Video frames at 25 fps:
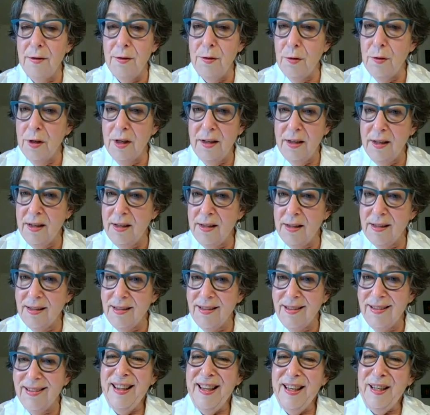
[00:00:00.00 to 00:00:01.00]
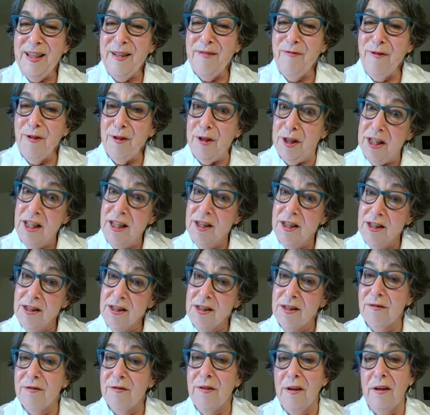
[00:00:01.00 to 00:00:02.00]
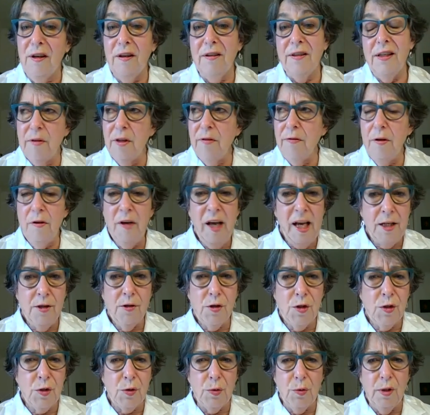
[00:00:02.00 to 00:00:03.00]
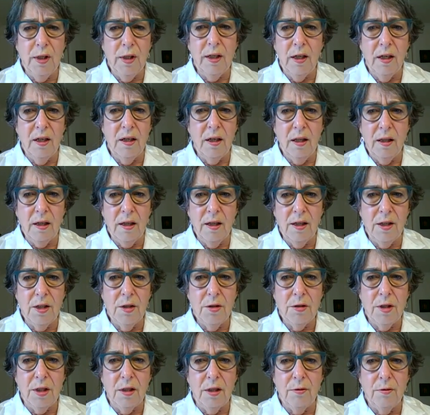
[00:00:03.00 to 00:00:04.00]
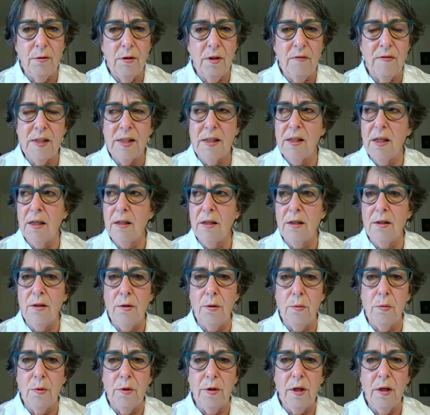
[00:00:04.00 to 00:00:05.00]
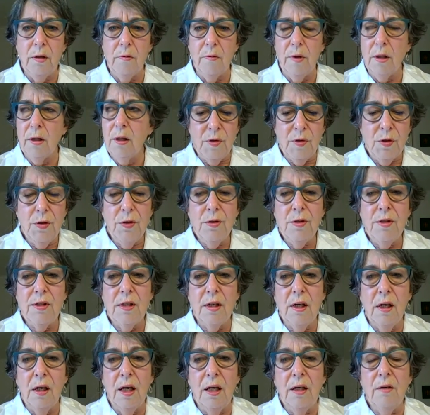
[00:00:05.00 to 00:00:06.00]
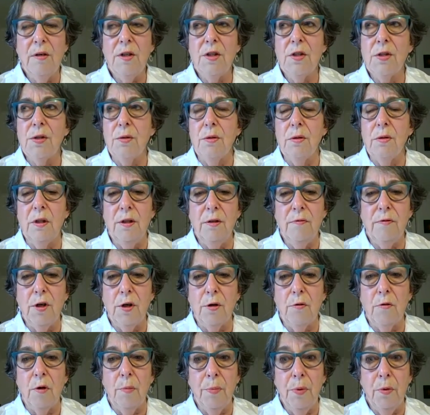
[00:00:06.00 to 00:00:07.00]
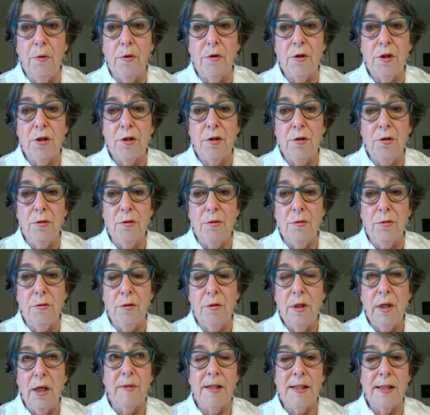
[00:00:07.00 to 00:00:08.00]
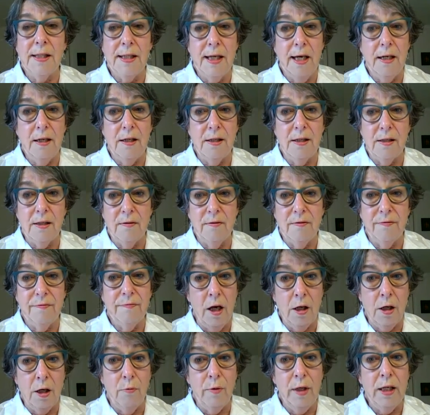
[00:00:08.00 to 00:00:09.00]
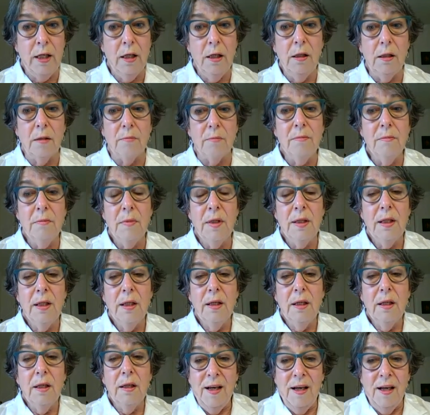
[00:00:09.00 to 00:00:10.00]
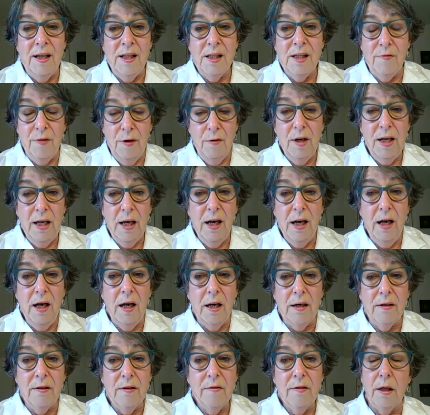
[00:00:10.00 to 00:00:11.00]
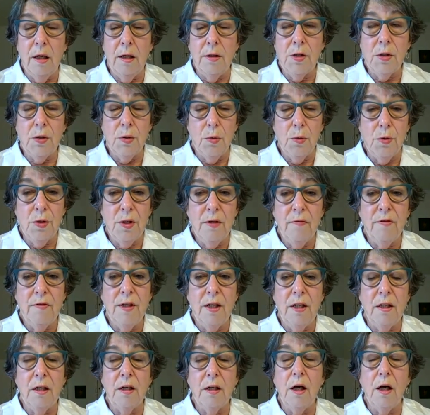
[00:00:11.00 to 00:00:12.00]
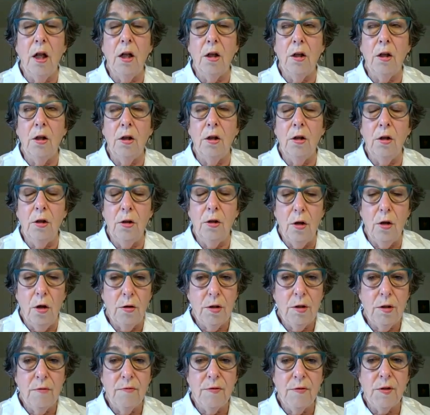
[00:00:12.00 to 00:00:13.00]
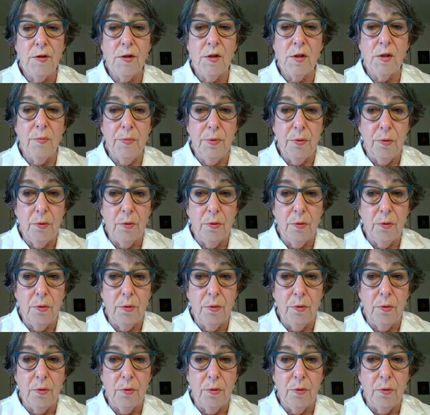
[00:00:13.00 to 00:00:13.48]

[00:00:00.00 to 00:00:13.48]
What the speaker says: not an easy thing for teachers to follow. If you had your schooling in another country and all of a sudden you're working with students in a language school and you've got to report to the standards of a curriculum, it's very hard, and schools have needed a lot of support